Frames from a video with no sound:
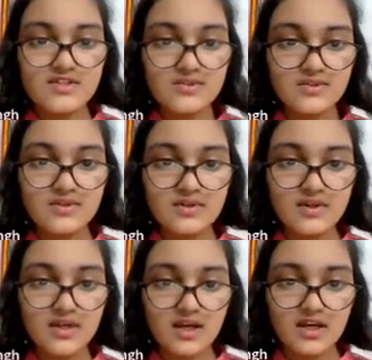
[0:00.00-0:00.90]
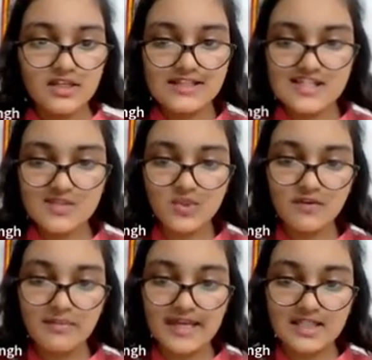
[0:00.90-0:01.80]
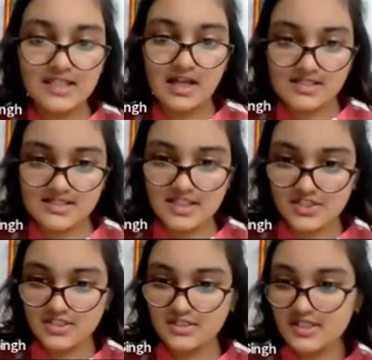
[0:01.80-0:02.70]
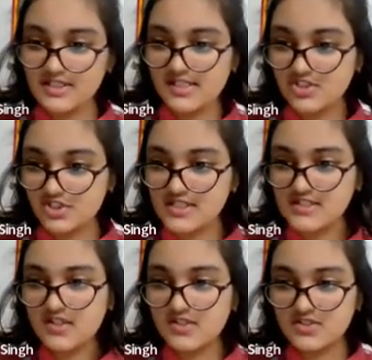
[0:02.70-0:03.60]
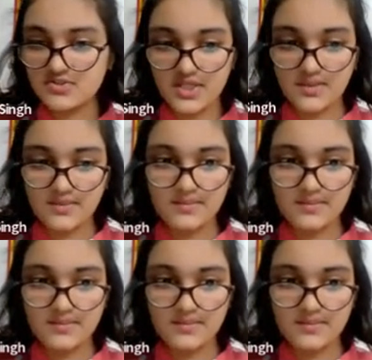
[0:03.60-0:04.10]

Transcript: So this is what we made in the last session, as I just showed you.